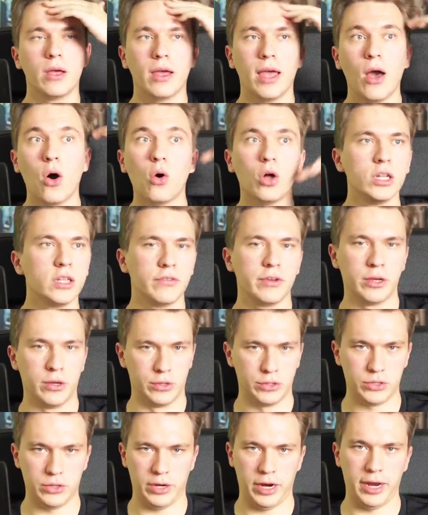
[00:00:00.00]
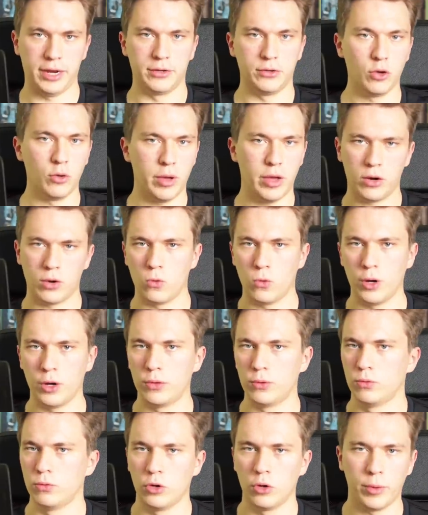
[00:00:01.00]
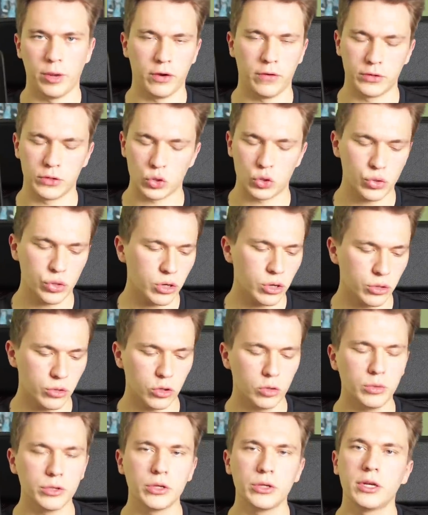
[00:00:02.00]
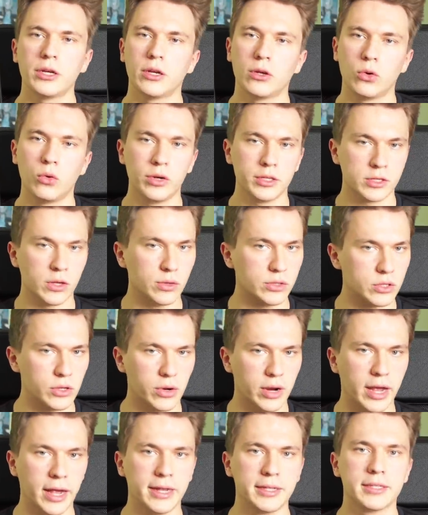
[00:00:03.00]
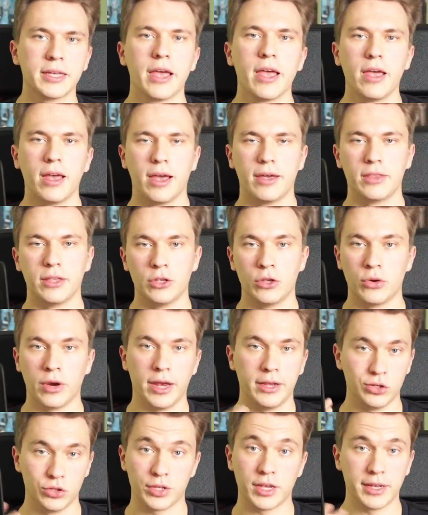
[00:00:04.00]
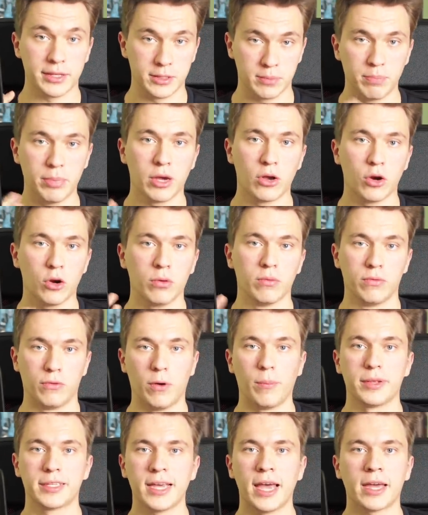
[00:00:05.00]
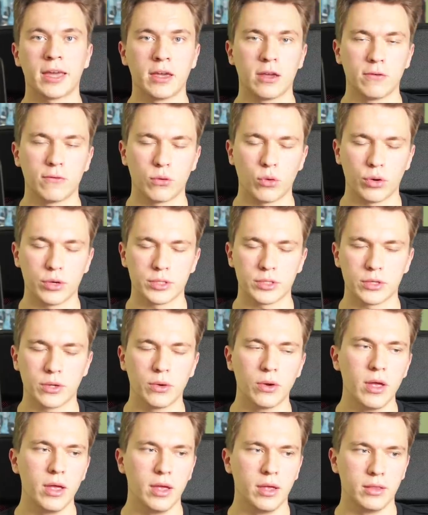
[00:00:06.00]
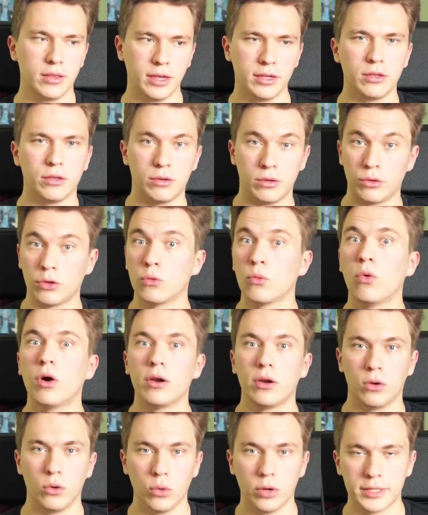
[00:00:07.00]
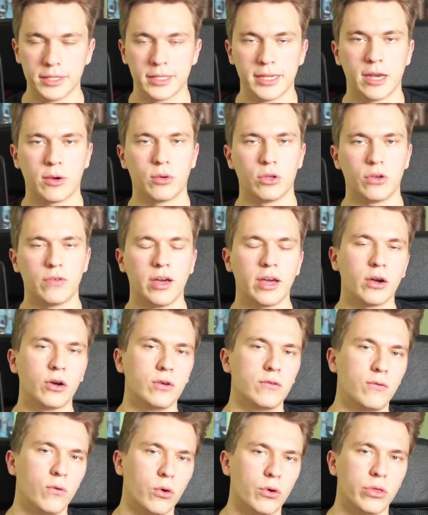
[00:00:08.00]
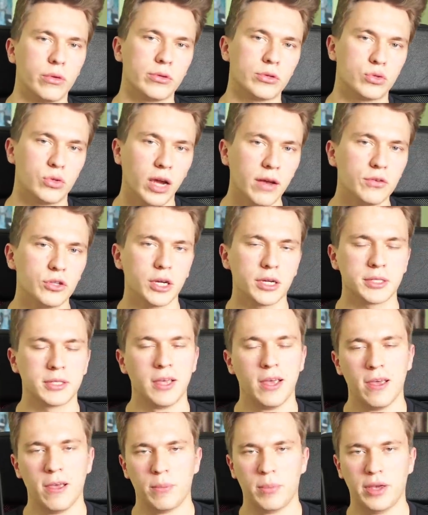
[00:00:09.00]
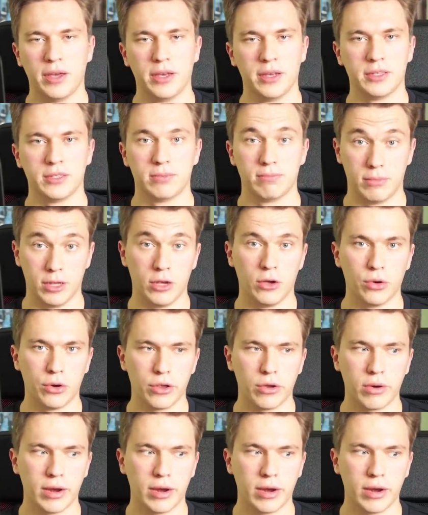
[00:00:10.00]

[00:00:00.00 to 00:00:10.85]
all of it goes to your hand, no matter what. No matter if it's a trigger or a normal unit, it always goes to your hand, and then your hand just gets bigger from attacking, of course. So then, you know, you want to always attack with your Vanguard for those drive checks, because they go to your